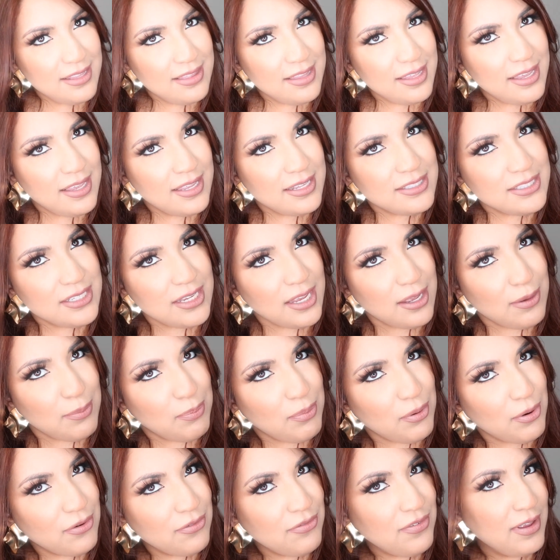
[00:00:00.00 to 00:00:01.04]
I think it's like a
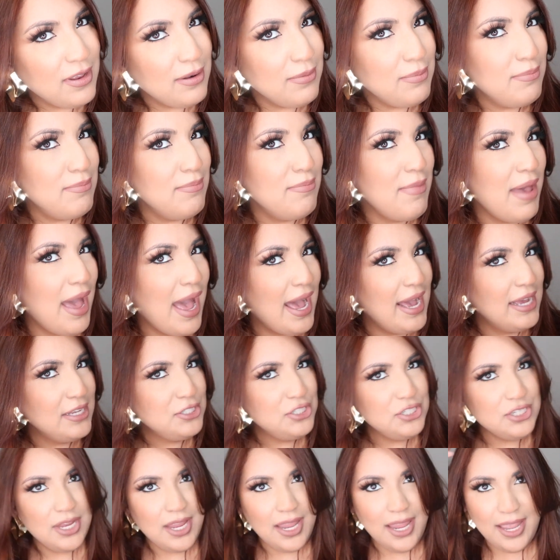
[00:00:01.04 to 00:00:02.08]
perfect
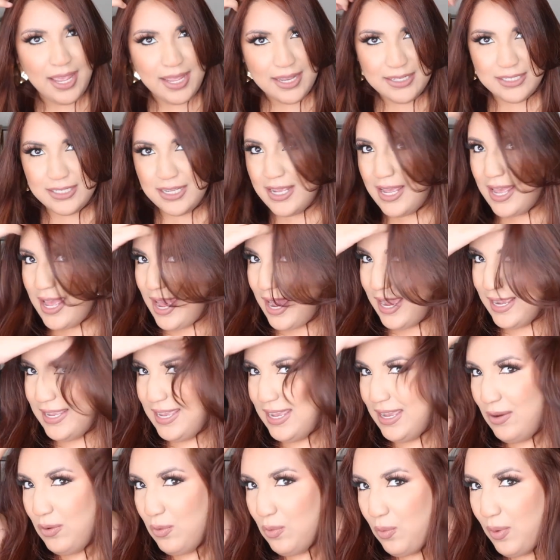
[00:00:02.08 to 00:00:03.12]
match and I
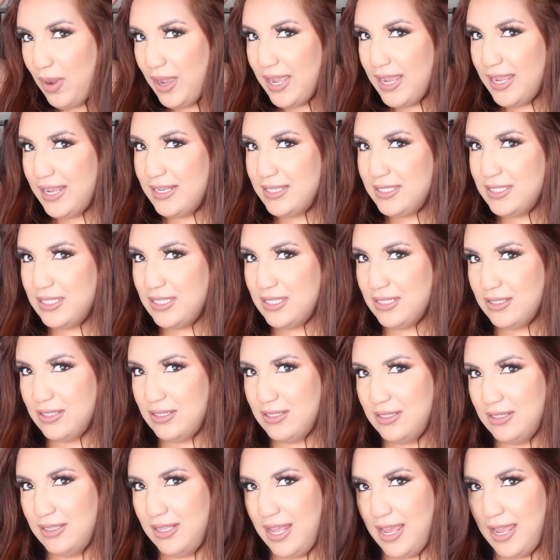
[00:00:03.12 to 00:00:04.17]
can't wait
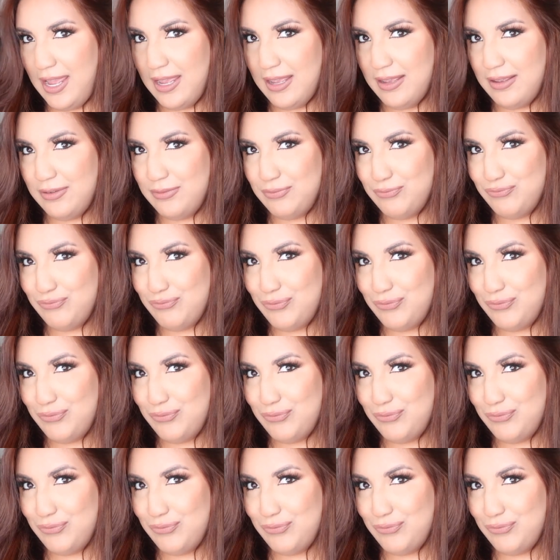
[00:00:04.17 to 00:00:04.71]
till, like,